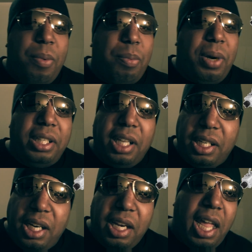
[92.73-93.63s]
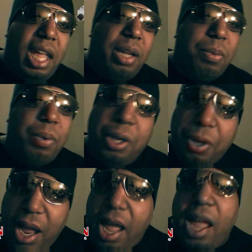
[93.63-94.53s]
But at the end of the day, where
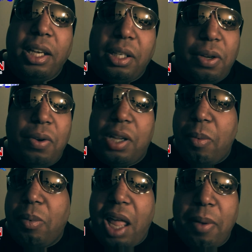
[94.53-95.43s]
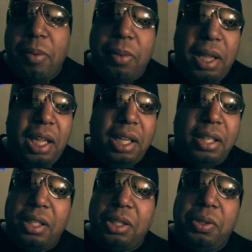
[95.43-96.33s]
you're at, don't come blaming me
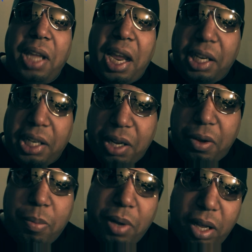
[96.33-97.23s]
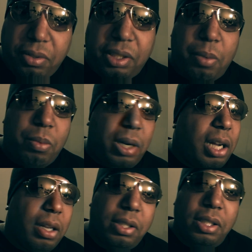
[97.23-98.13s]
because you can't go above somewhere
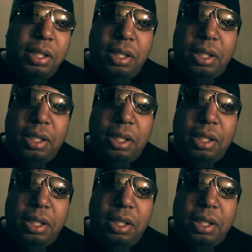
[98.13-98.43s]
else.